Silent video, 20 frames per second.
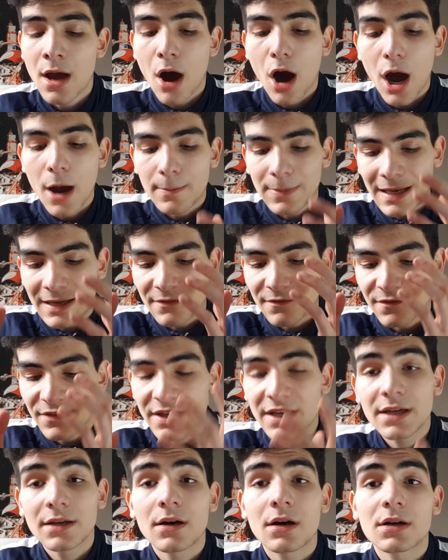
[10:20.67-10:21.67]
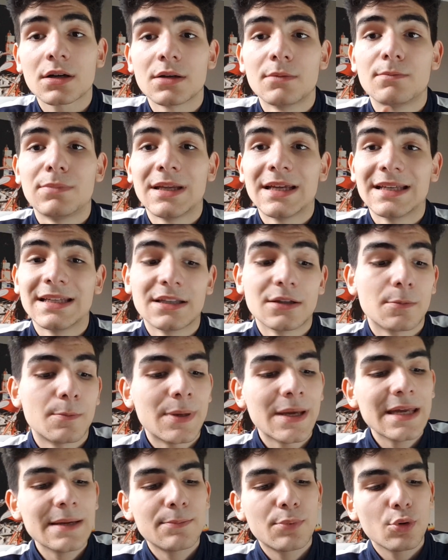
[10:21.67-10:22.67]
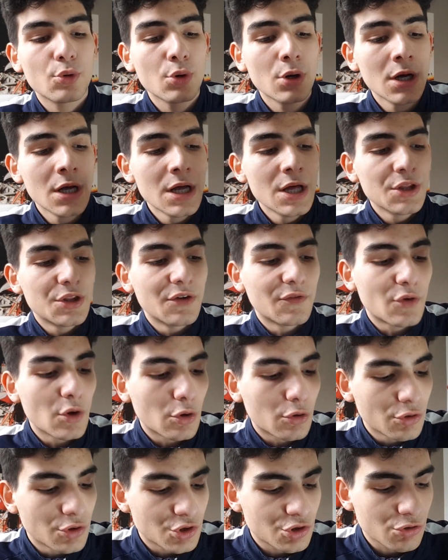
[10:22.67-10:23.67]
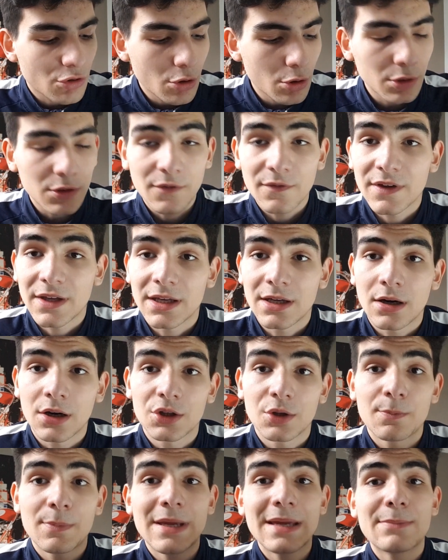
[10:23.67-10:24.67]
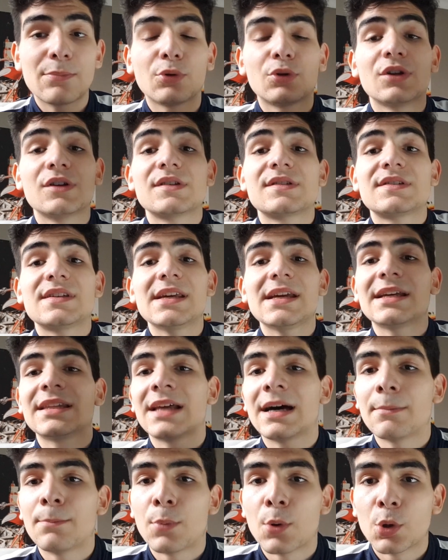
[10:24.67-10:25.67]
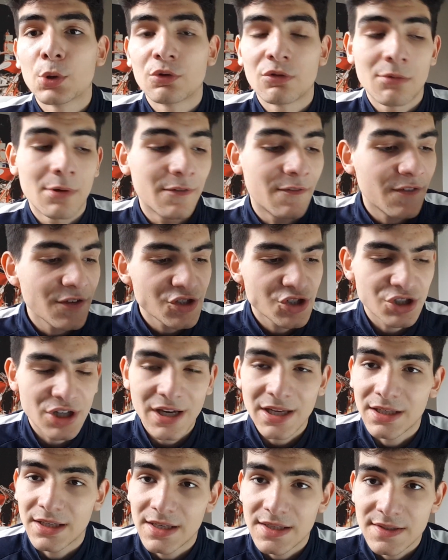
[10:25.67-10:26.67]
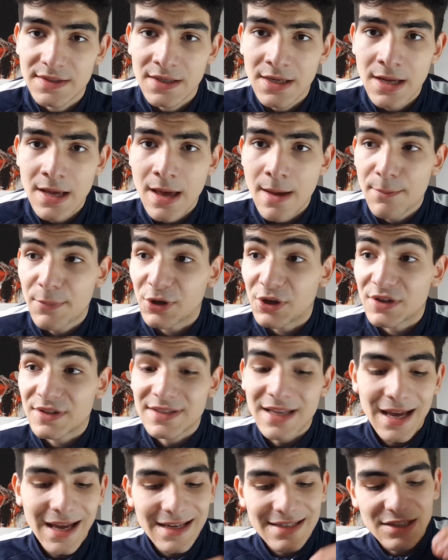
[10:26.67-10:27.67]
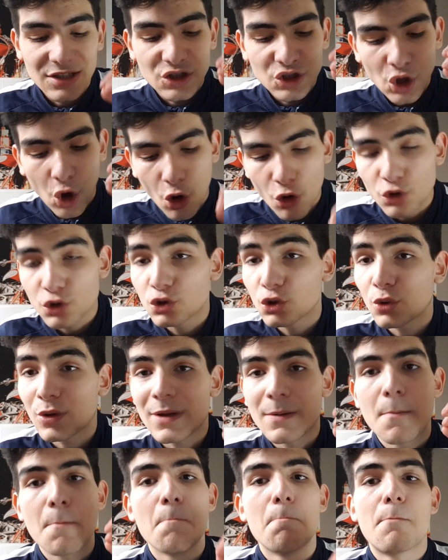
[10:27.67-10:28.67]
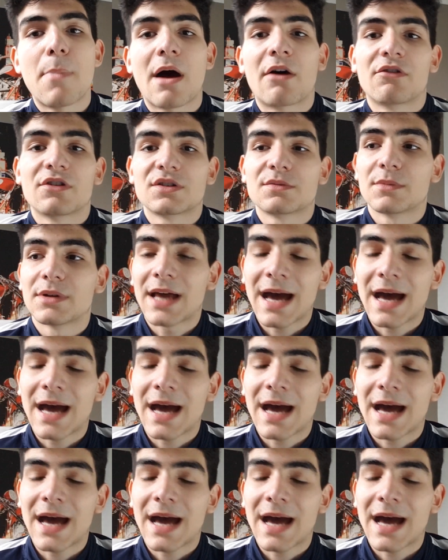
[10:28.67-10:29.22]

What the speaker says: I blame VAR completely. The people that have got control of the VAR, the people that are sitting in that board are officiating this, because that is a total embarrassment.